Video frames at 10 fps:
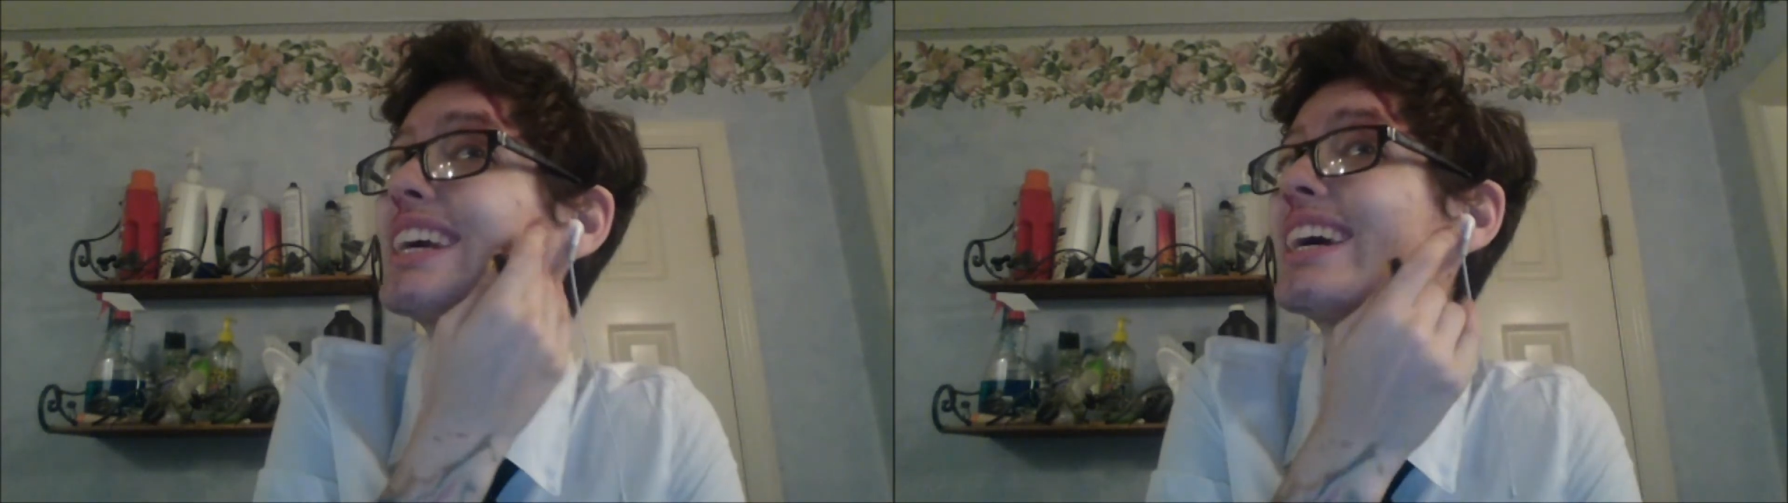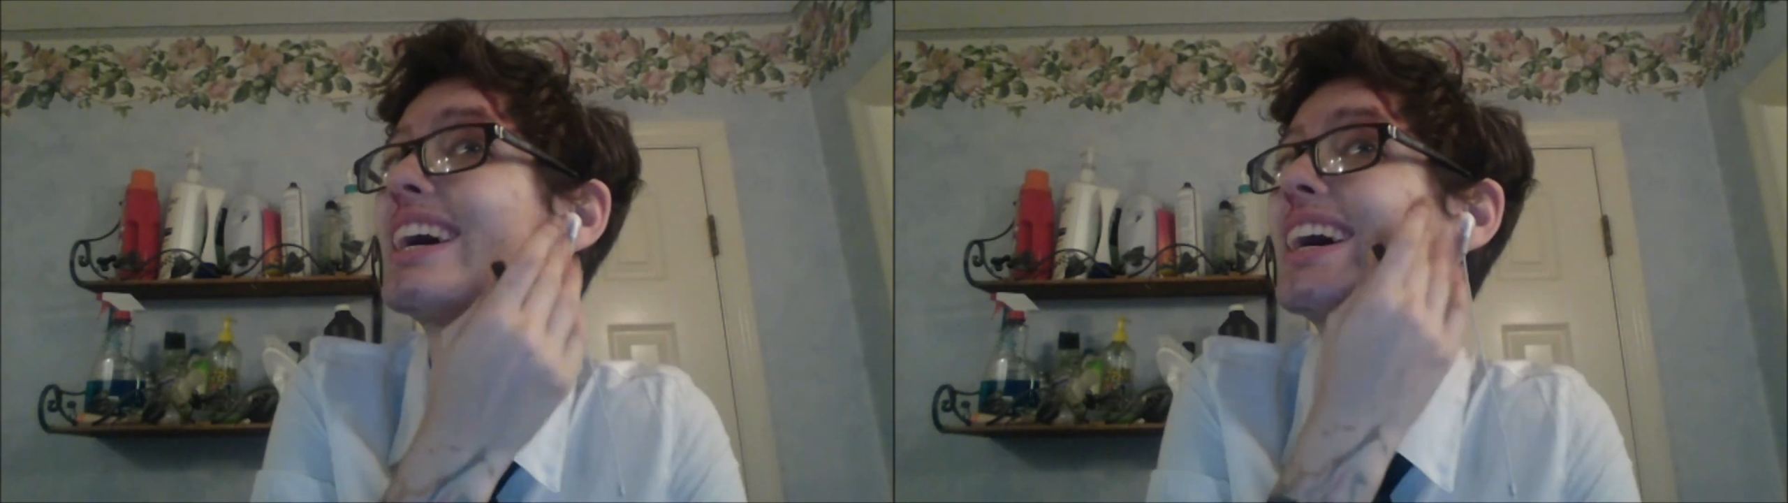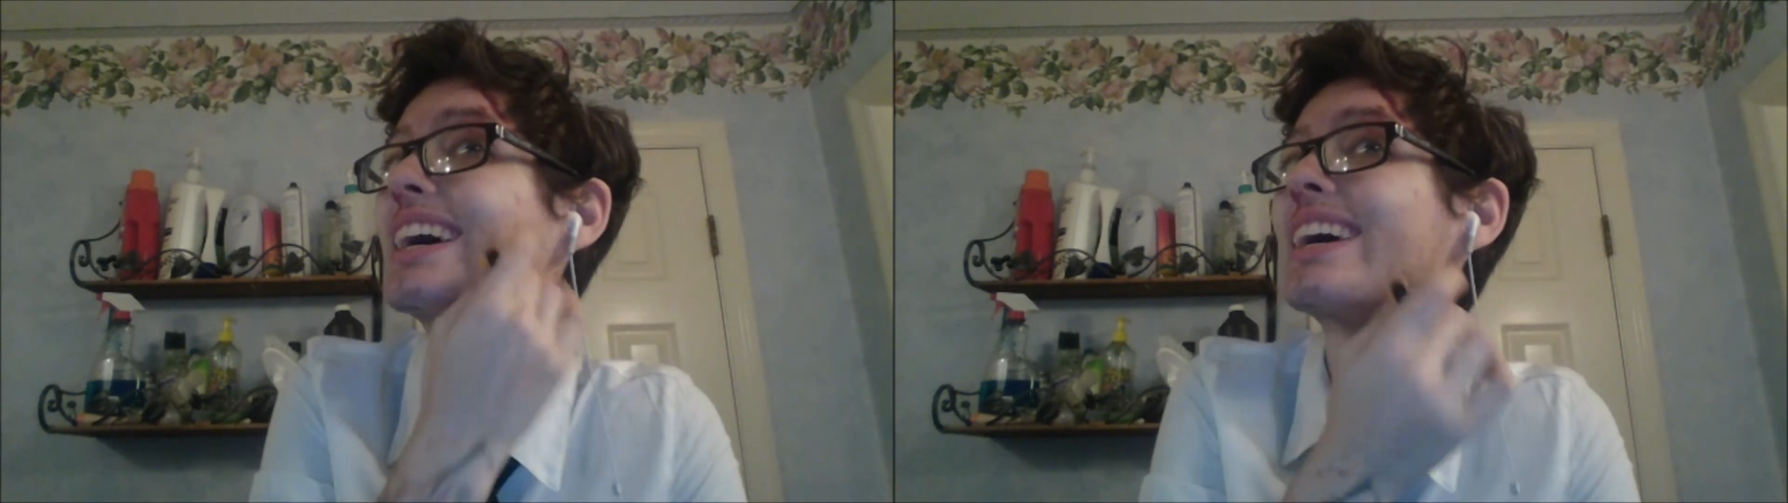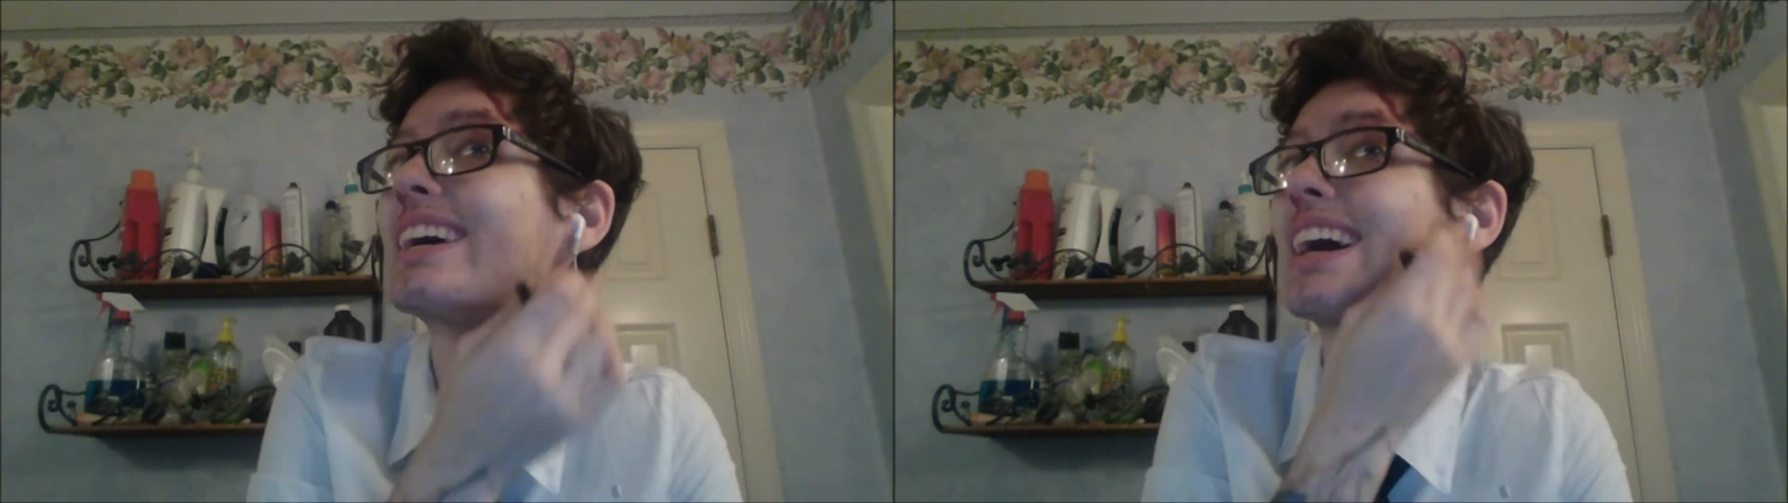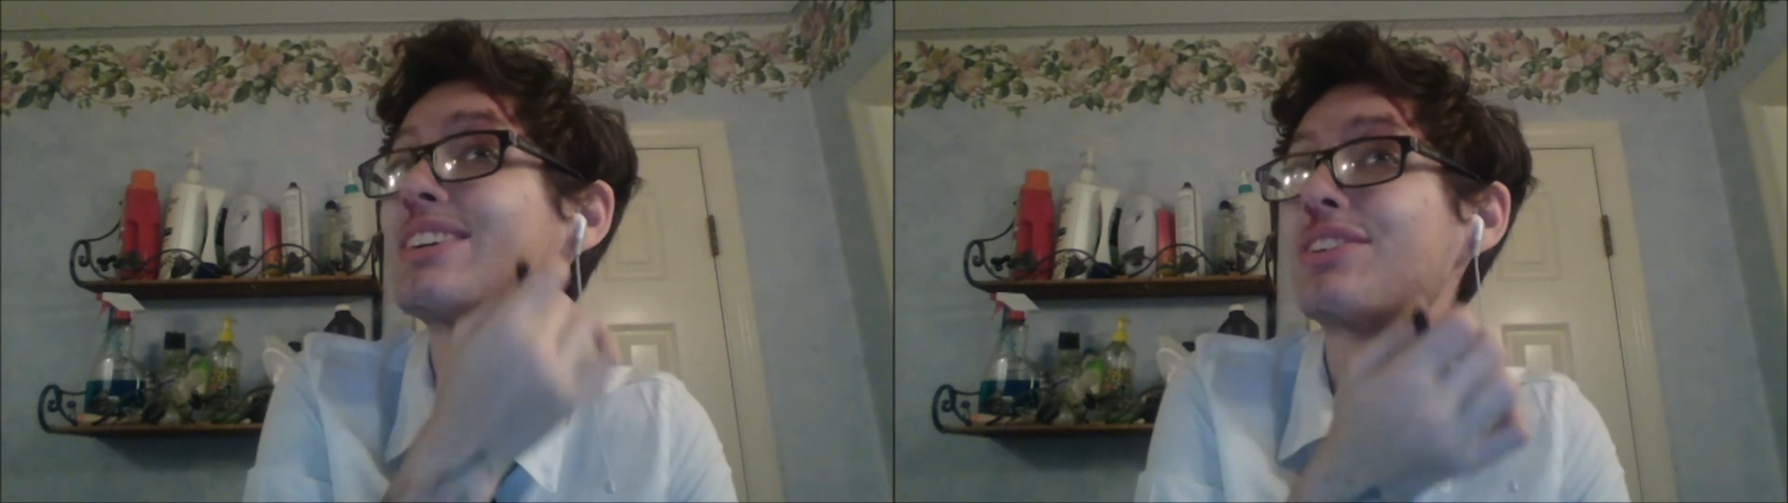
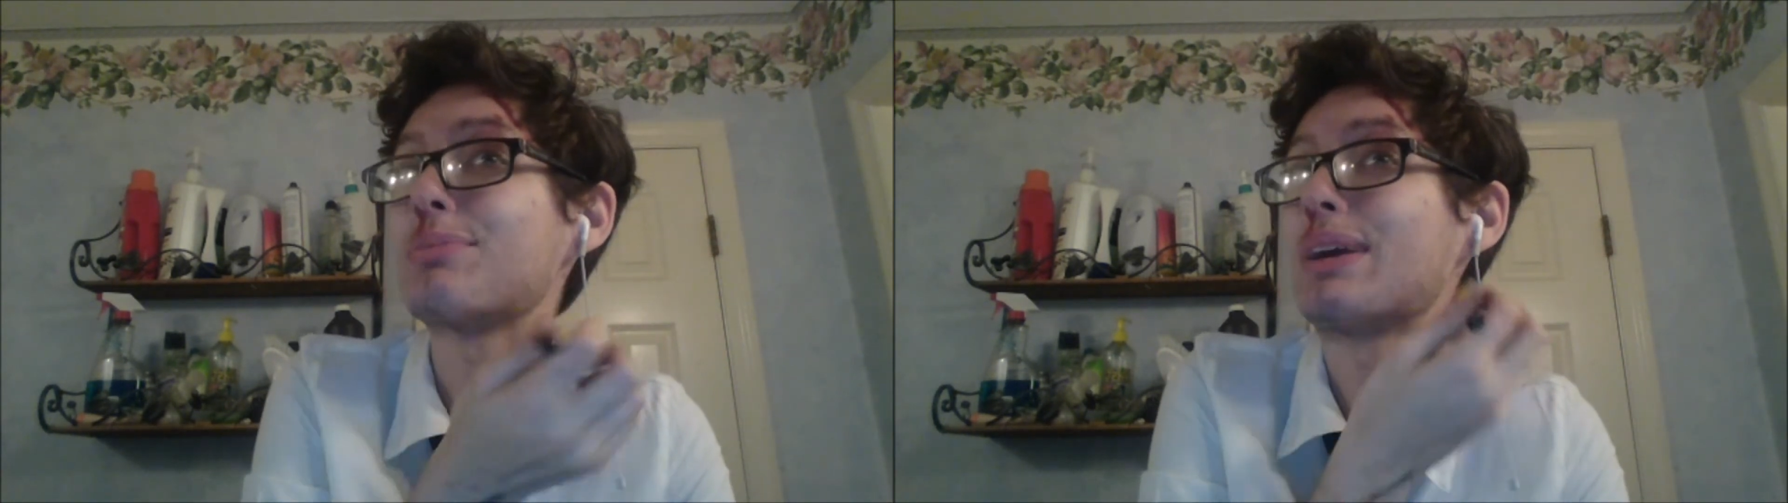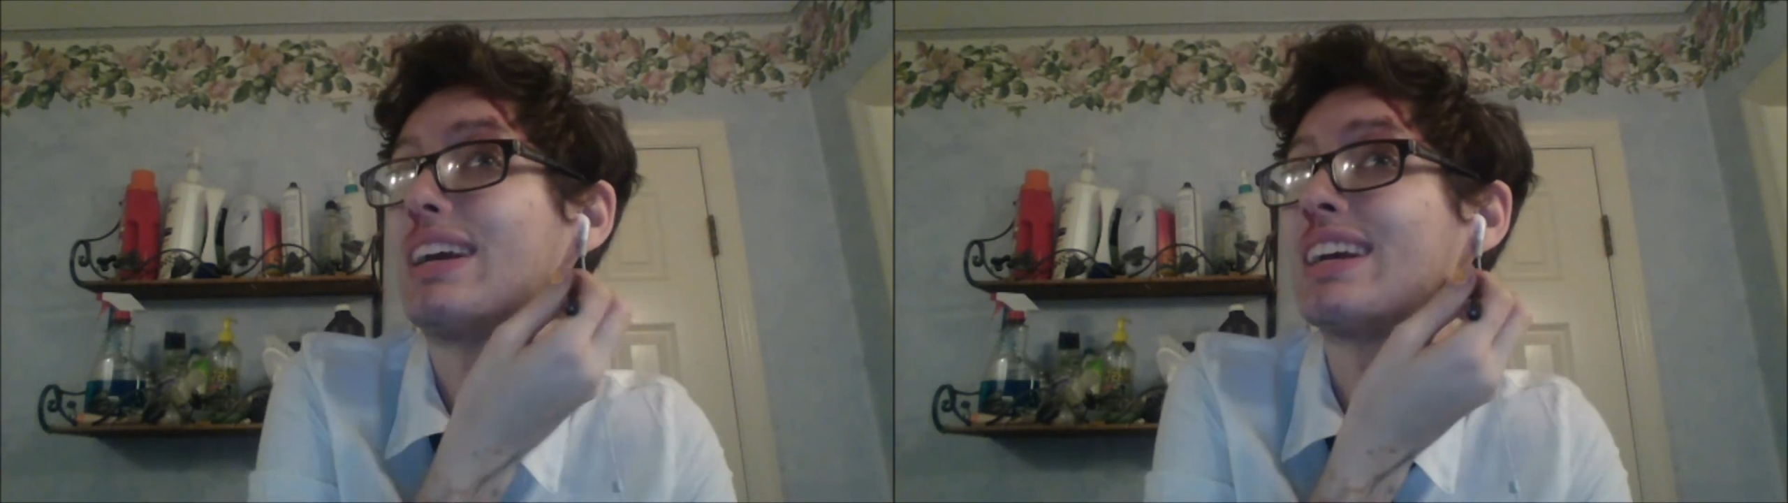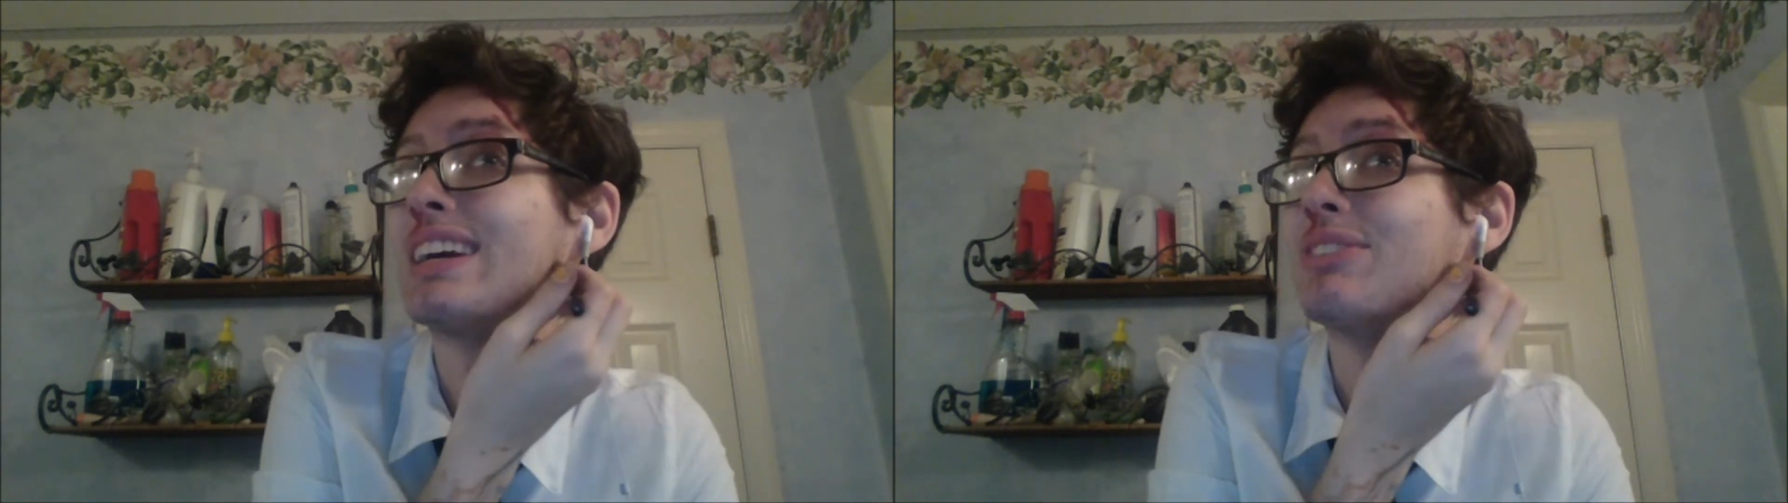I should be.